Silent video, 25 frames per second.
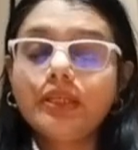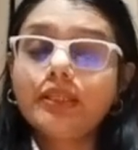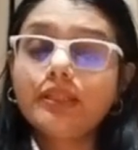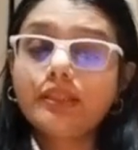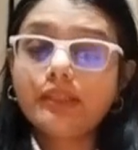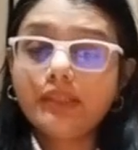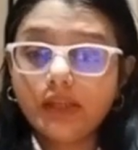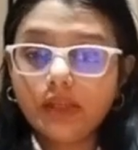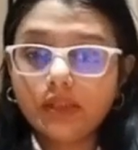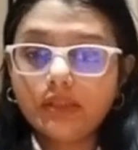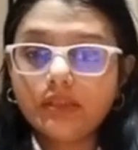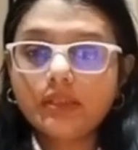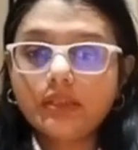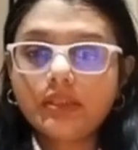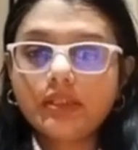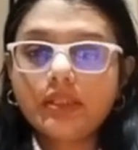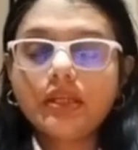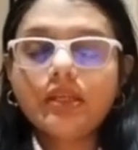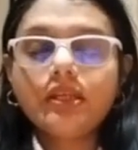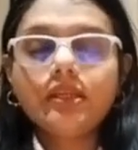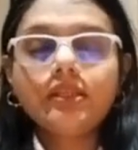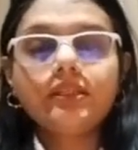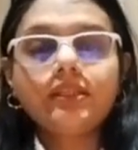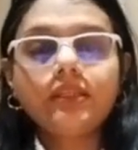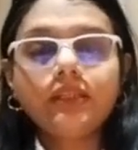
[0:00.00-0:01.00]
Thus,
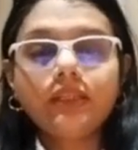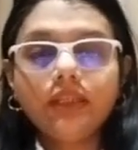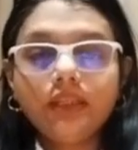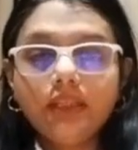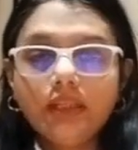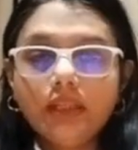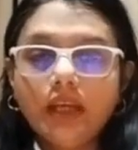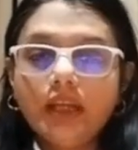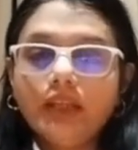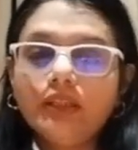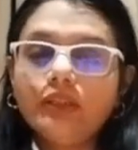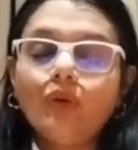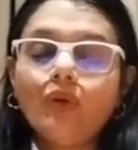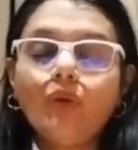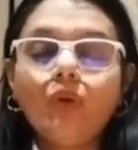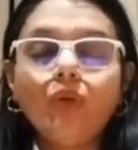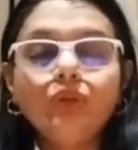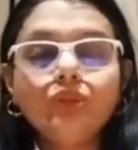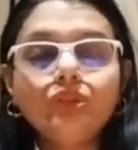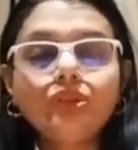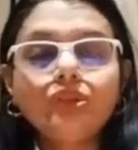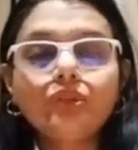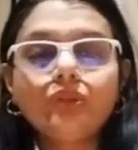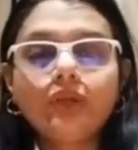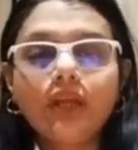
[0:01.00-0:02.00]
the AI
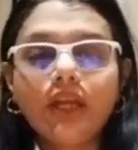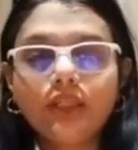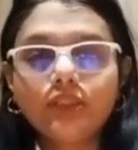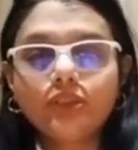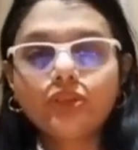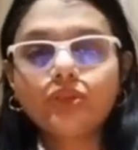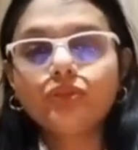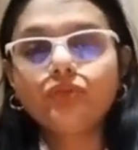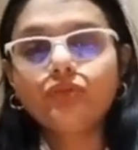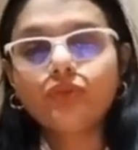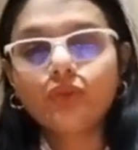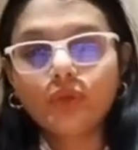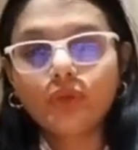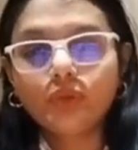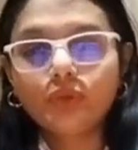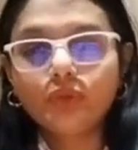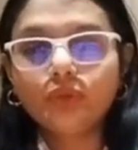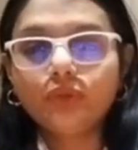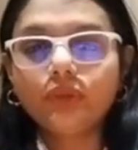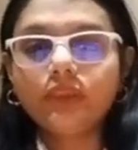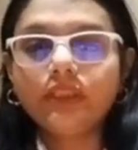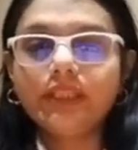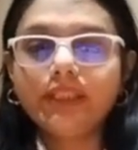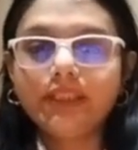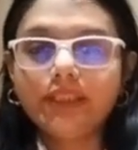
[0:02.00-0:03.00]
also has to follow
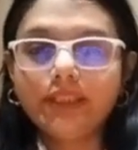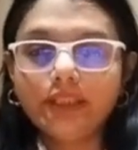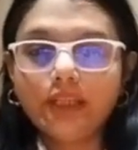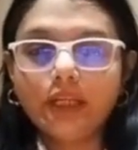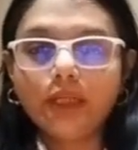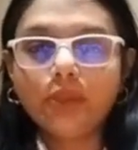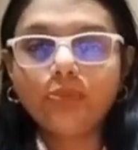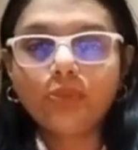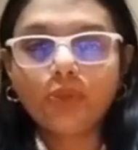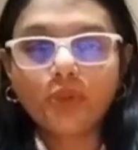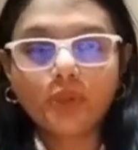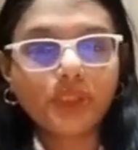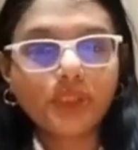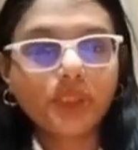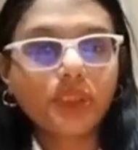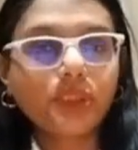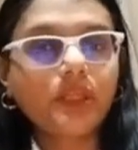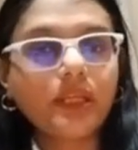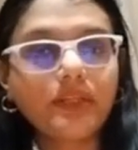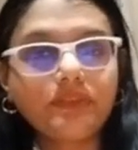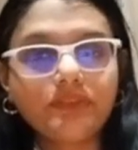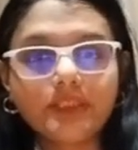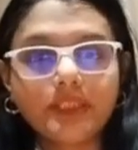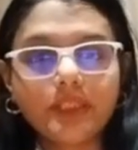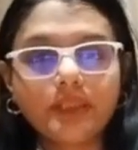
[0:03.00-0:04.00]
the AI project
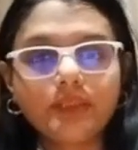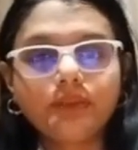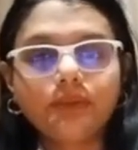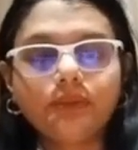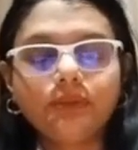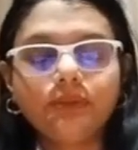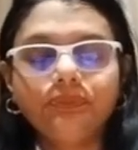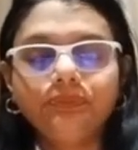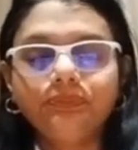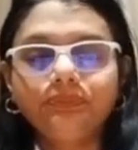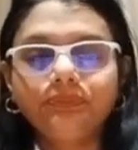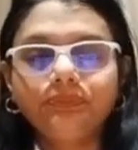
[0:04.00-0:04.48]
life cycle.